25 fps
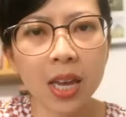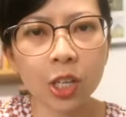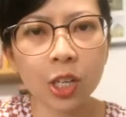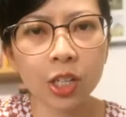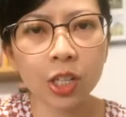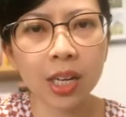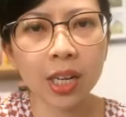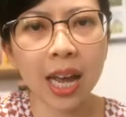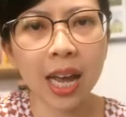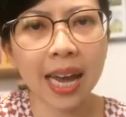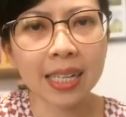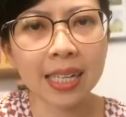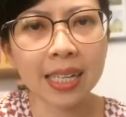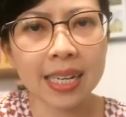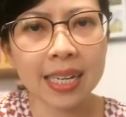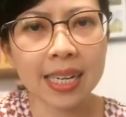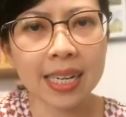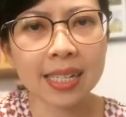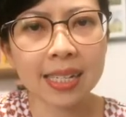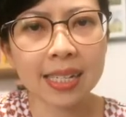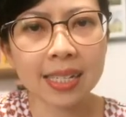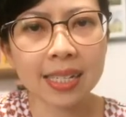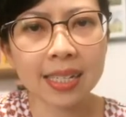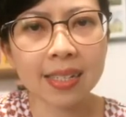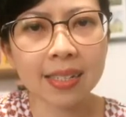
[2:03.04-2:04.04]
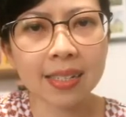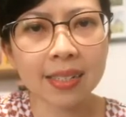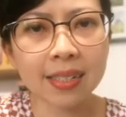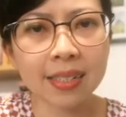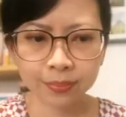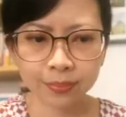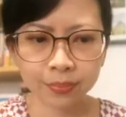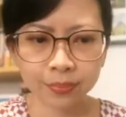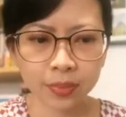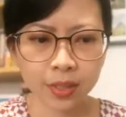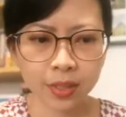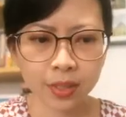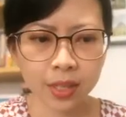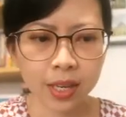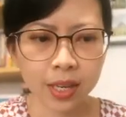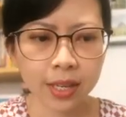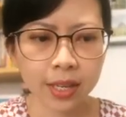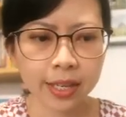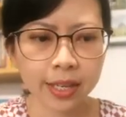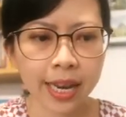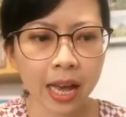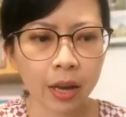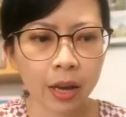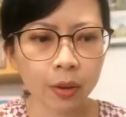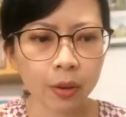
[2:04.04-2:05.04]
I needed.
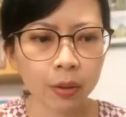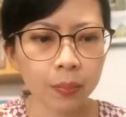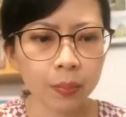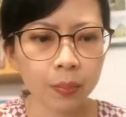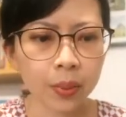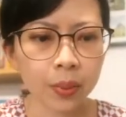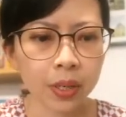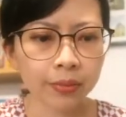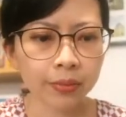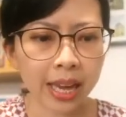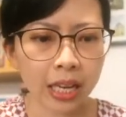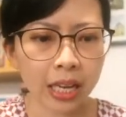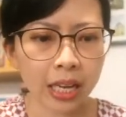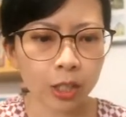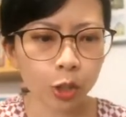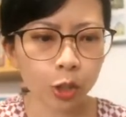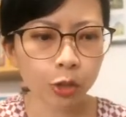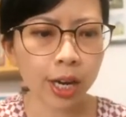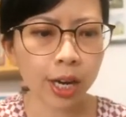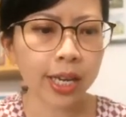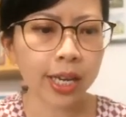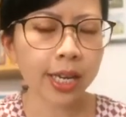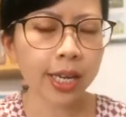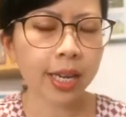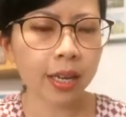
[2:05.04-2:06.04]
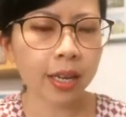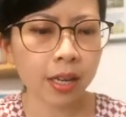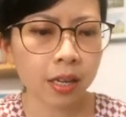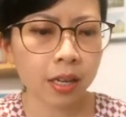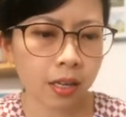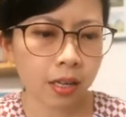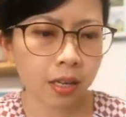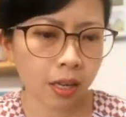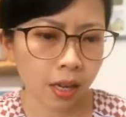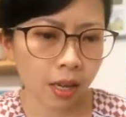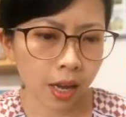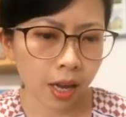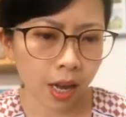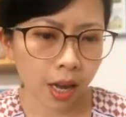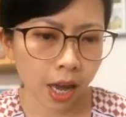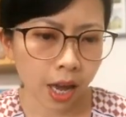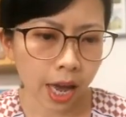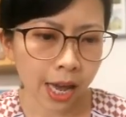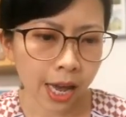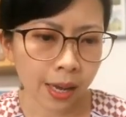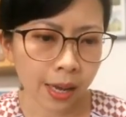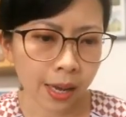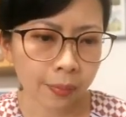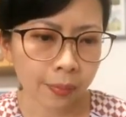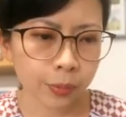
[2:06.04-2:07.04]
Now, a bit of extra here.
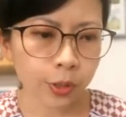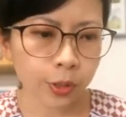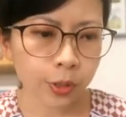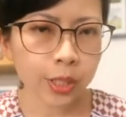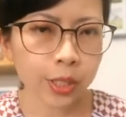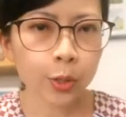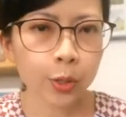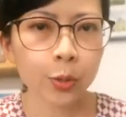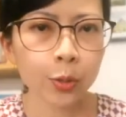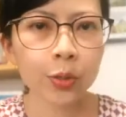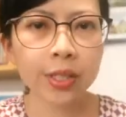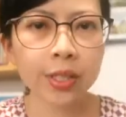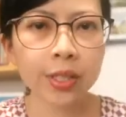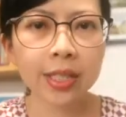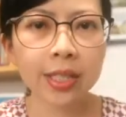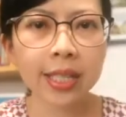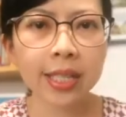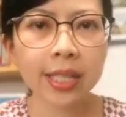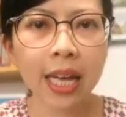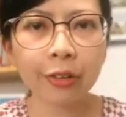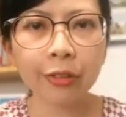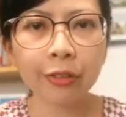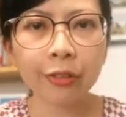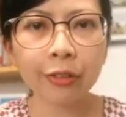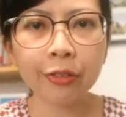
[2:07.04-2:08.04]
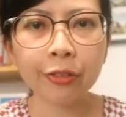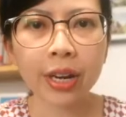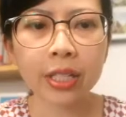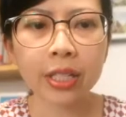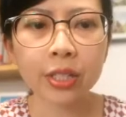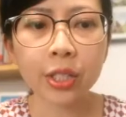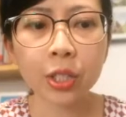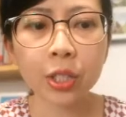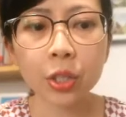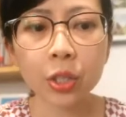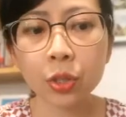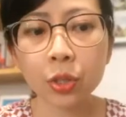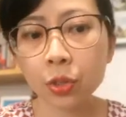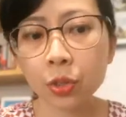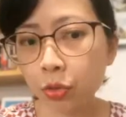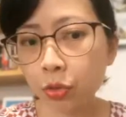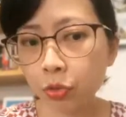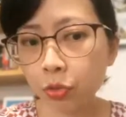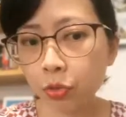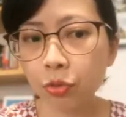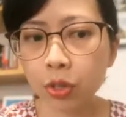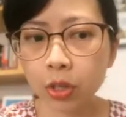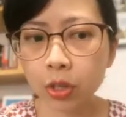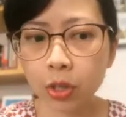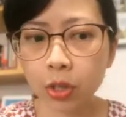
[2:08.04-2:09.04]
You can use these other phrases
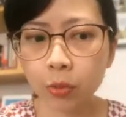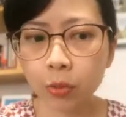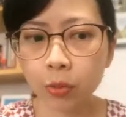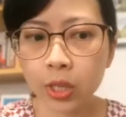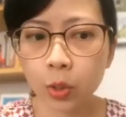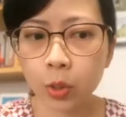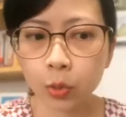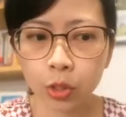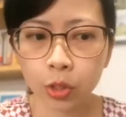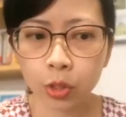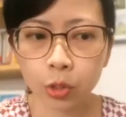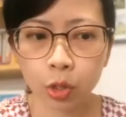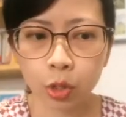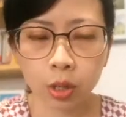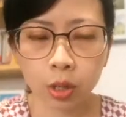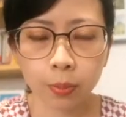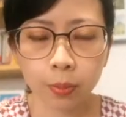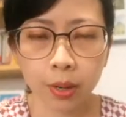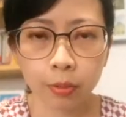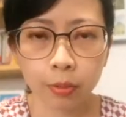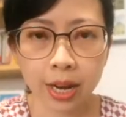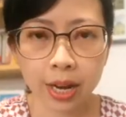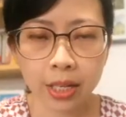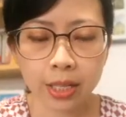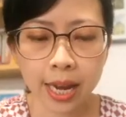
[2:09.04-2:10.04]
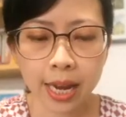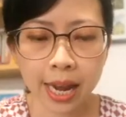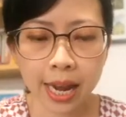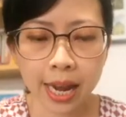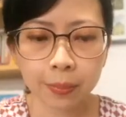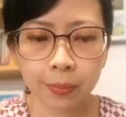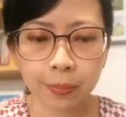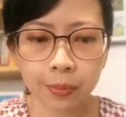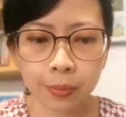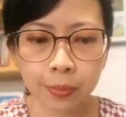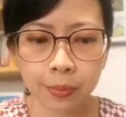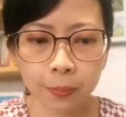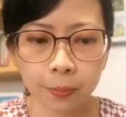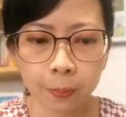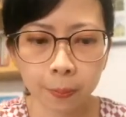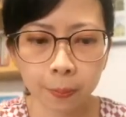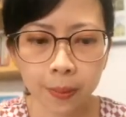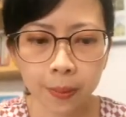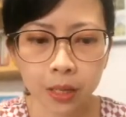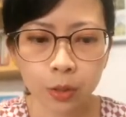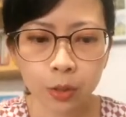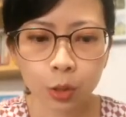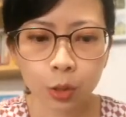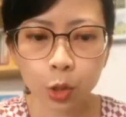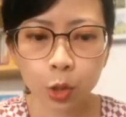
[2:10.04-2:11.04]
when you want to talk about red tape.
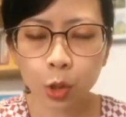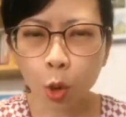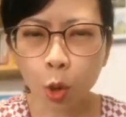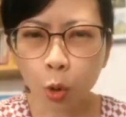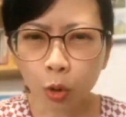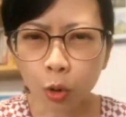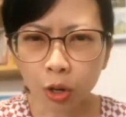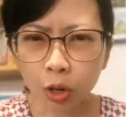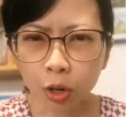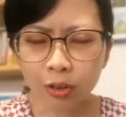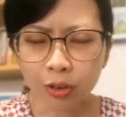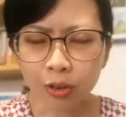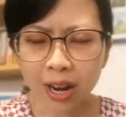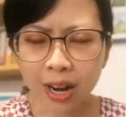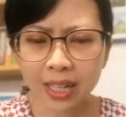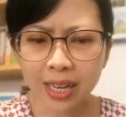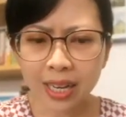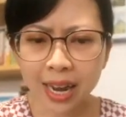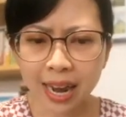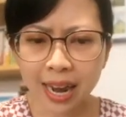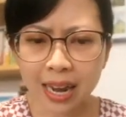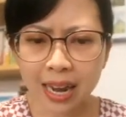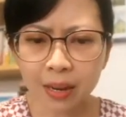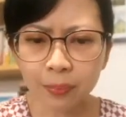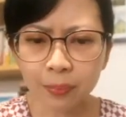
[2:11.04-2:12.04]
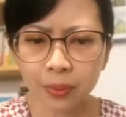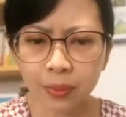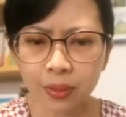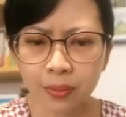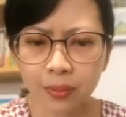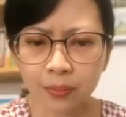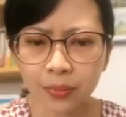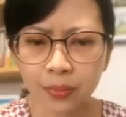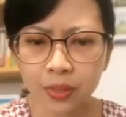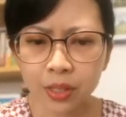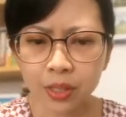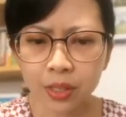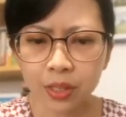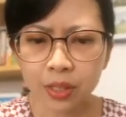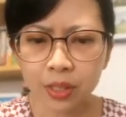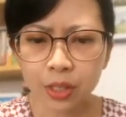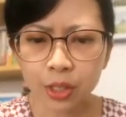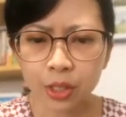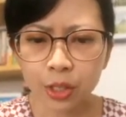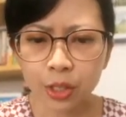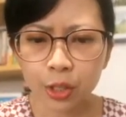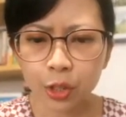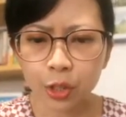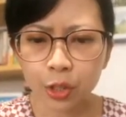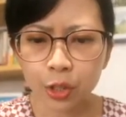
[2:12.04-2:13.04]
To choke on red tape,
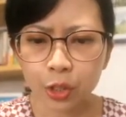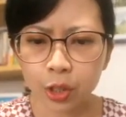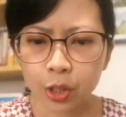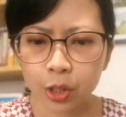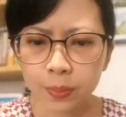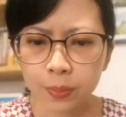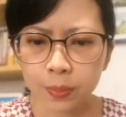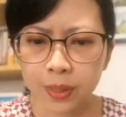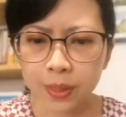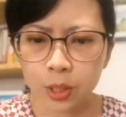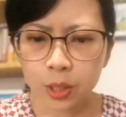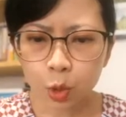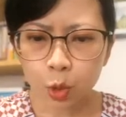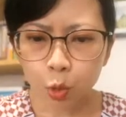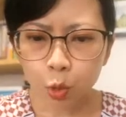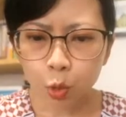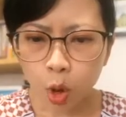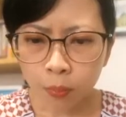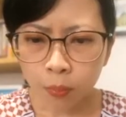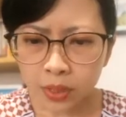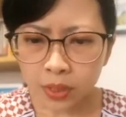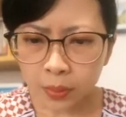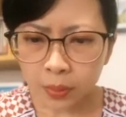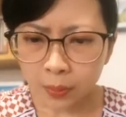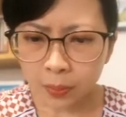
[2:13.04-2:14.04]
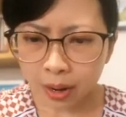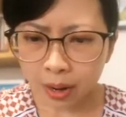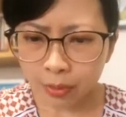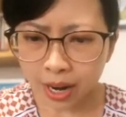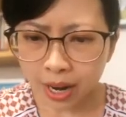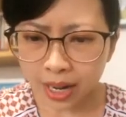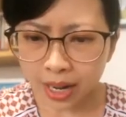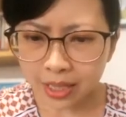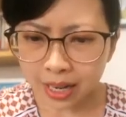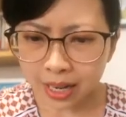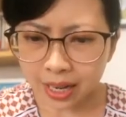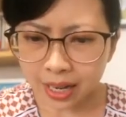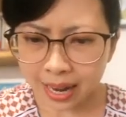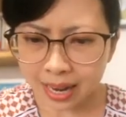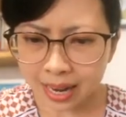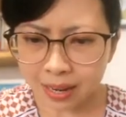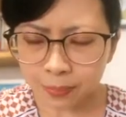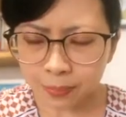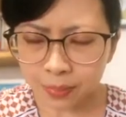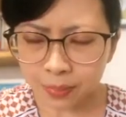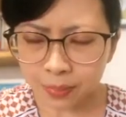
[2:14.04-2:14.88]
to be swamped by red tape,